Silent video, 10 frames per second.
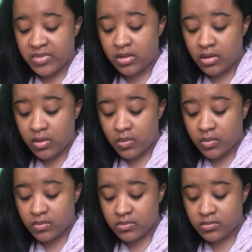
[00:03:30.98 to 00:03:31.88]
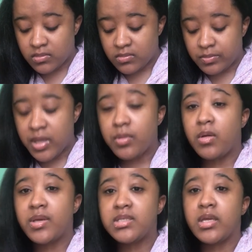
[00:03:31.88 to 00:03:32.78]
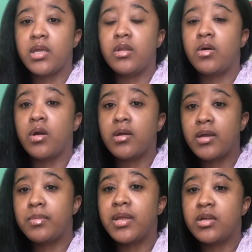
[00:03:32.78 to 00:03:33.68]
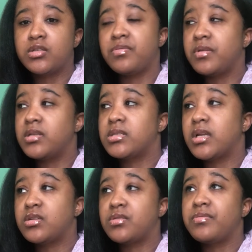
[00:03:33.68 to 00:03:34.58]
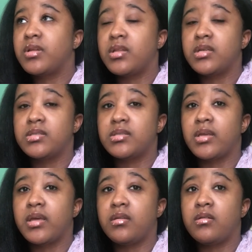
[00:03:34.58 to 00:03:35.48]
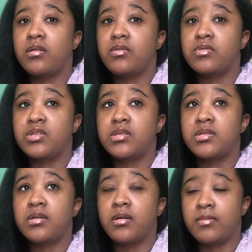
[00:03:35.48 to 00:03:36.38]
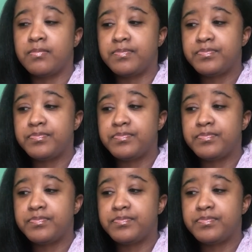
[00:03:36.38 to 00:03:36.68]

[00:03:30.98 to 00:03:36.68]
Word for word: you know, people always say, you know, hurry up, get out your feelings, get out your feelings, like, you know, just um,